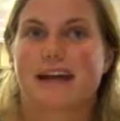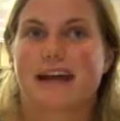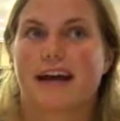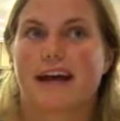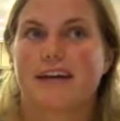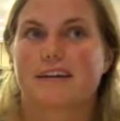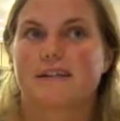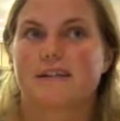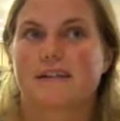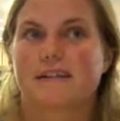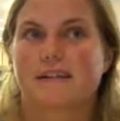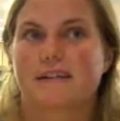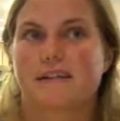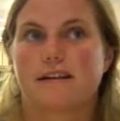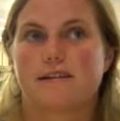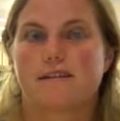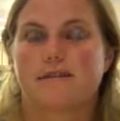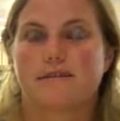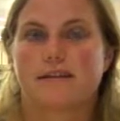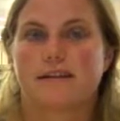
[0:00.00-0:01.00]
I actually
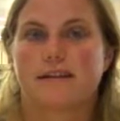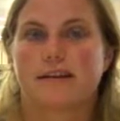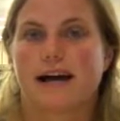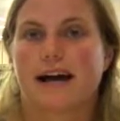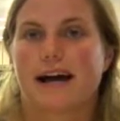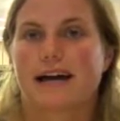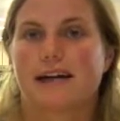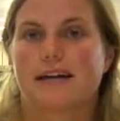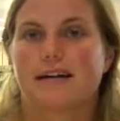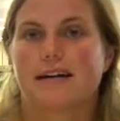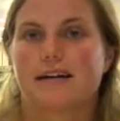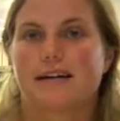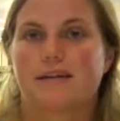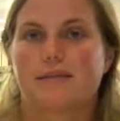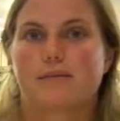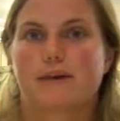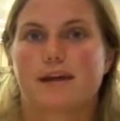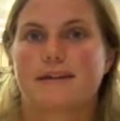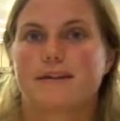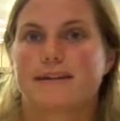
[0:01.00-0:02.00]
leave for Ghana
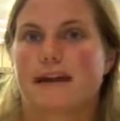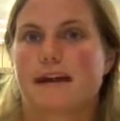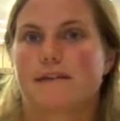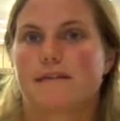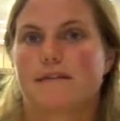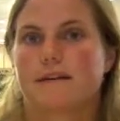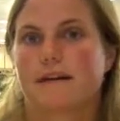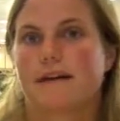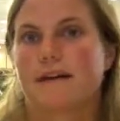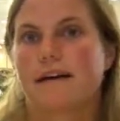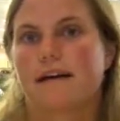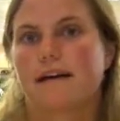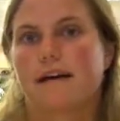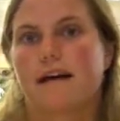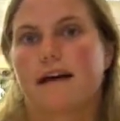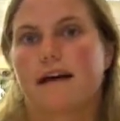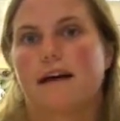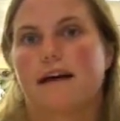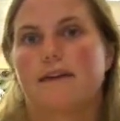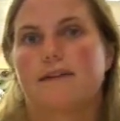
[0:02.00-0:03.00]
in West Africa
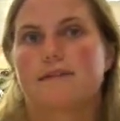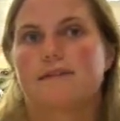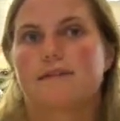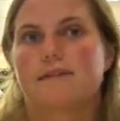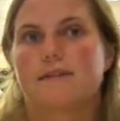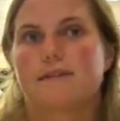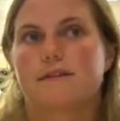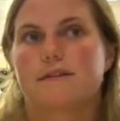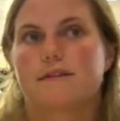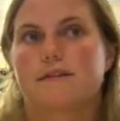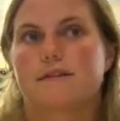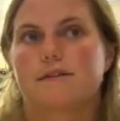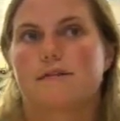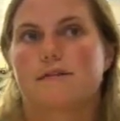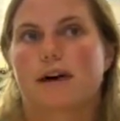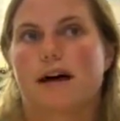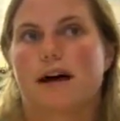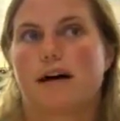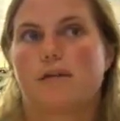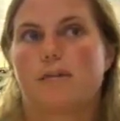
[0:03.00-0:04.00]

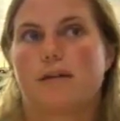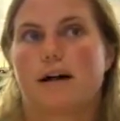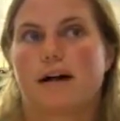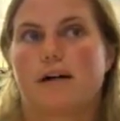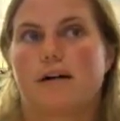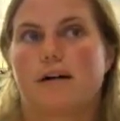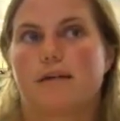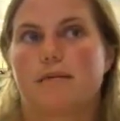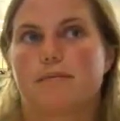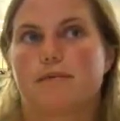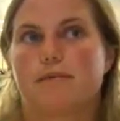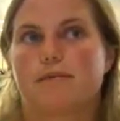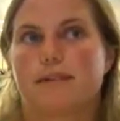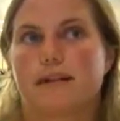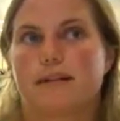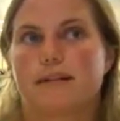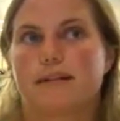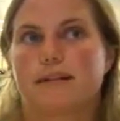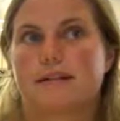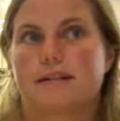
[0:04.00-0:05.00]
to help out a
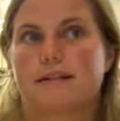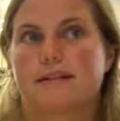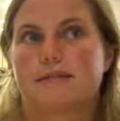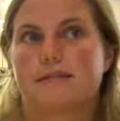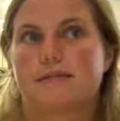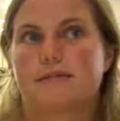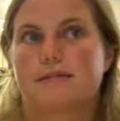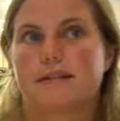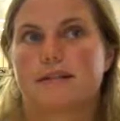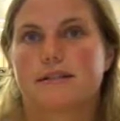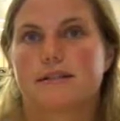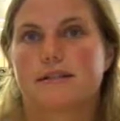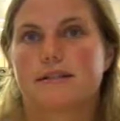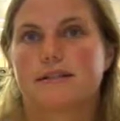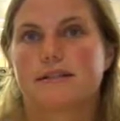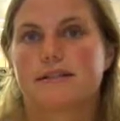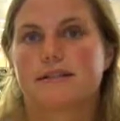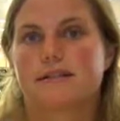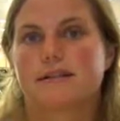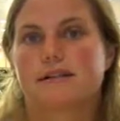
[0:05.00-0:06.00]
professor do
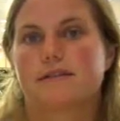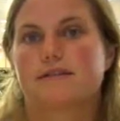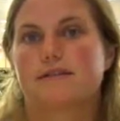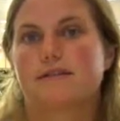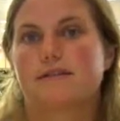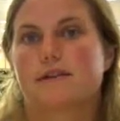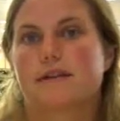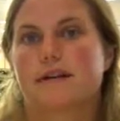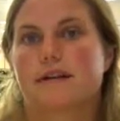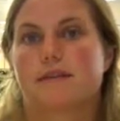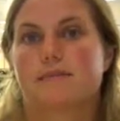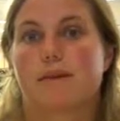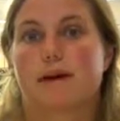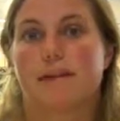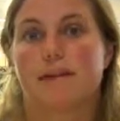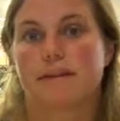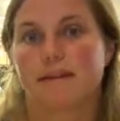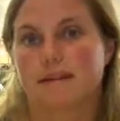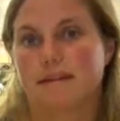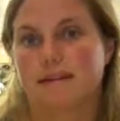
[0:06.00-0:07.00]
research for a
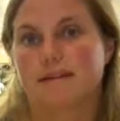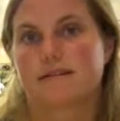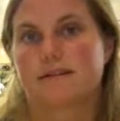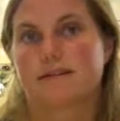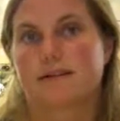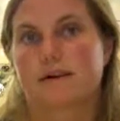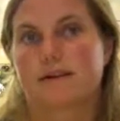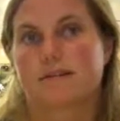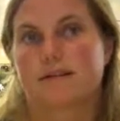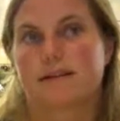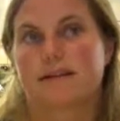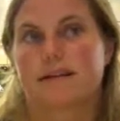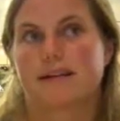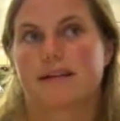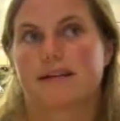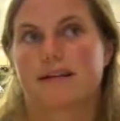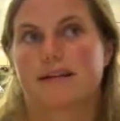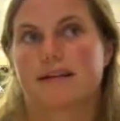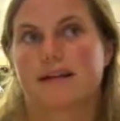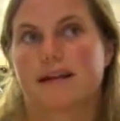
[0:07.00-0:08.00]
month. So I'll be
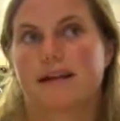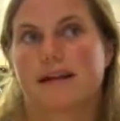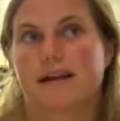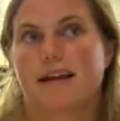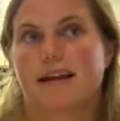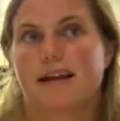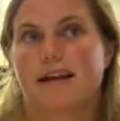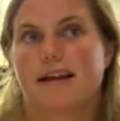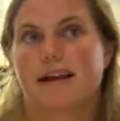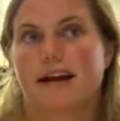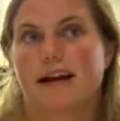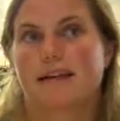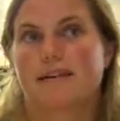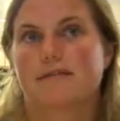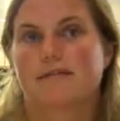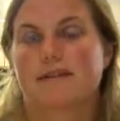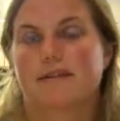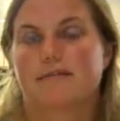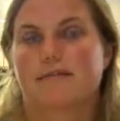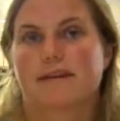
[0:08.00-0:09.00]
in Ghana
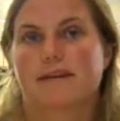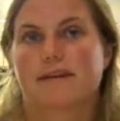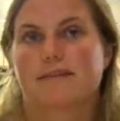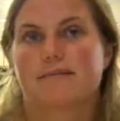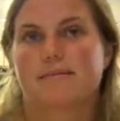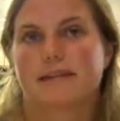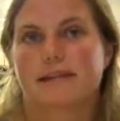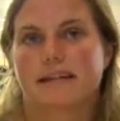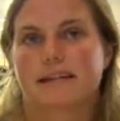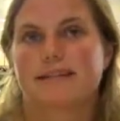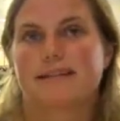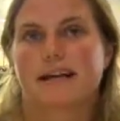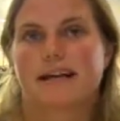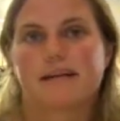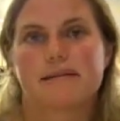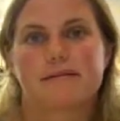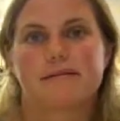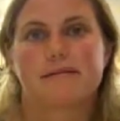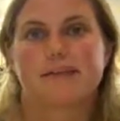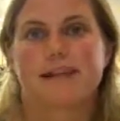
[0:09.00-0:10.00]
for a month. I'm pretty
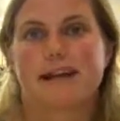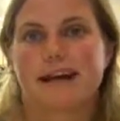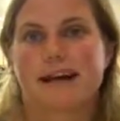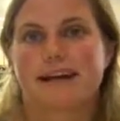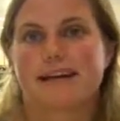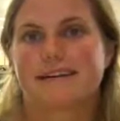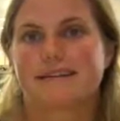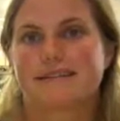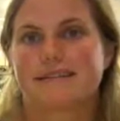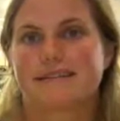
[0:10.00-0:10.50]
excited for that.